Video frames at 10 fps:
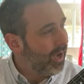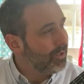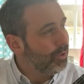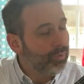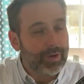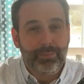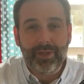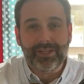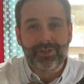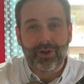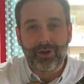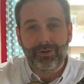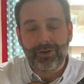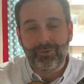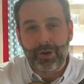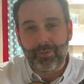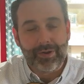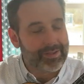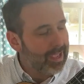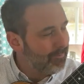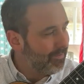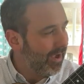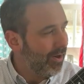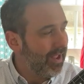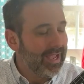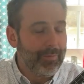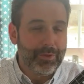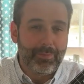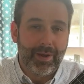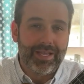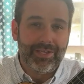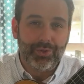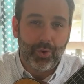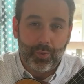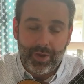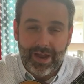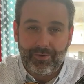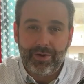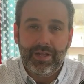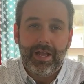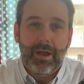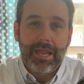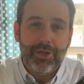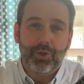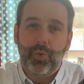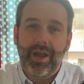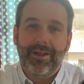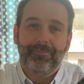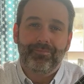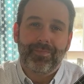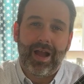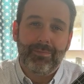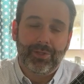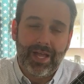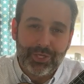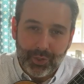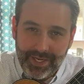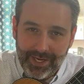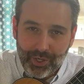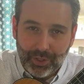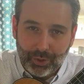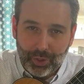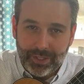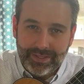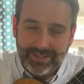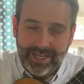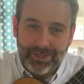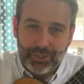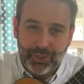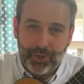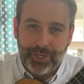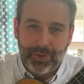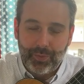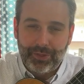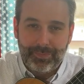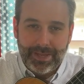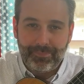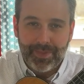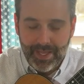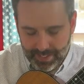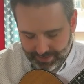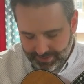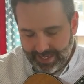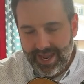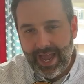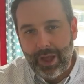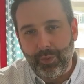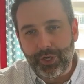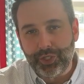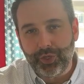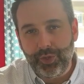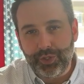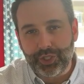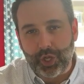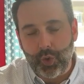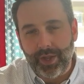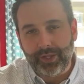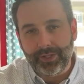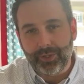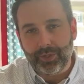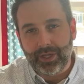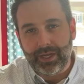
you want to play guitar or around a campfire, hang out with your buddies or whatever. Either way, I'm glad you're here, learning, taking this journey with me. Today, I want to show you just a quick little,